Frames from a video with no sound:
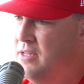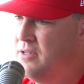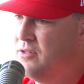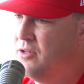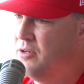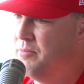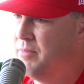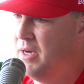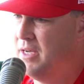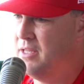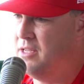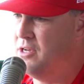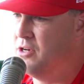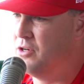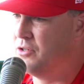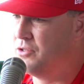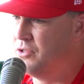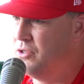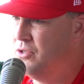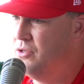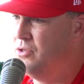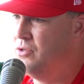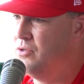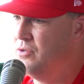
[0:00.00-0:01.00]
So by year
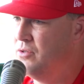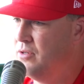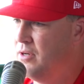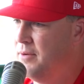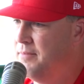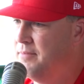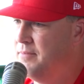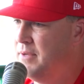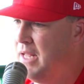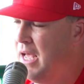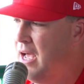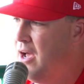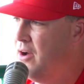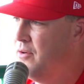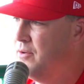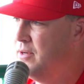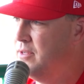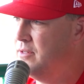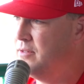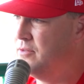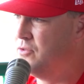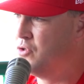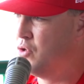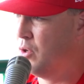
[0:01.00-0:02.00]
2, I'm now
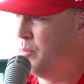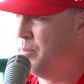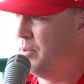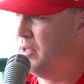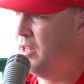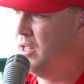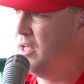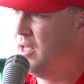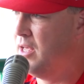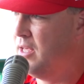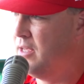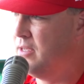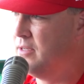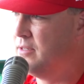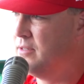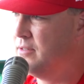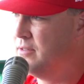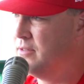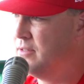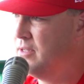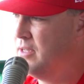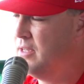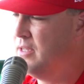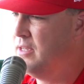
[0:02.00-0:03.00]
in AAA,
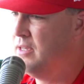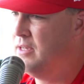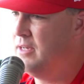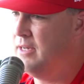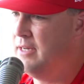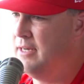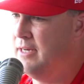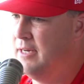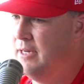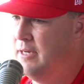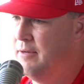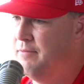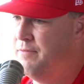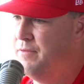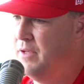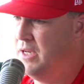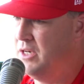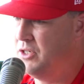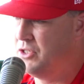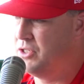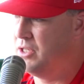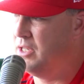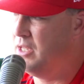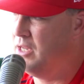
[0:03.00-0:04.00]

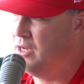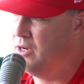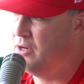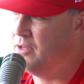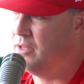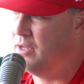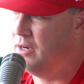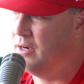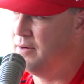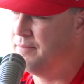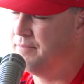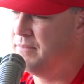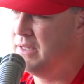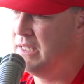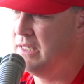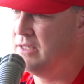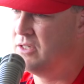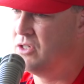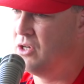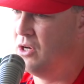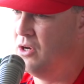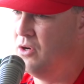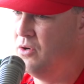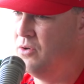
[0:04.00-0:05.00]
finished the year there. And
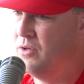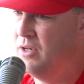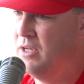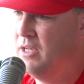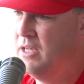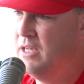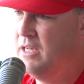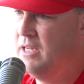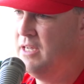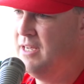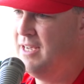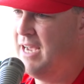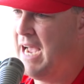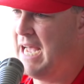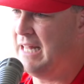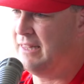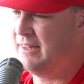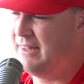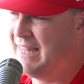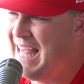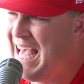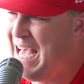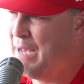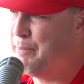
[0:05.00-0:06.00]
so
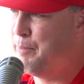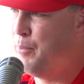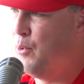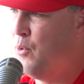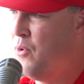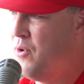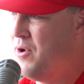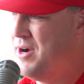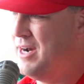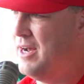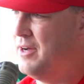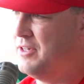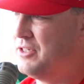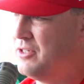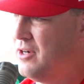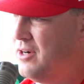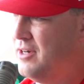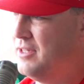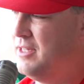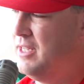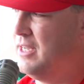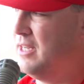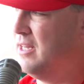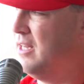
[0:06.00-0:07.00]
at that point, I
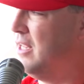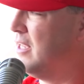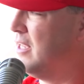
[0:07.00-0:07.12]
started thinking,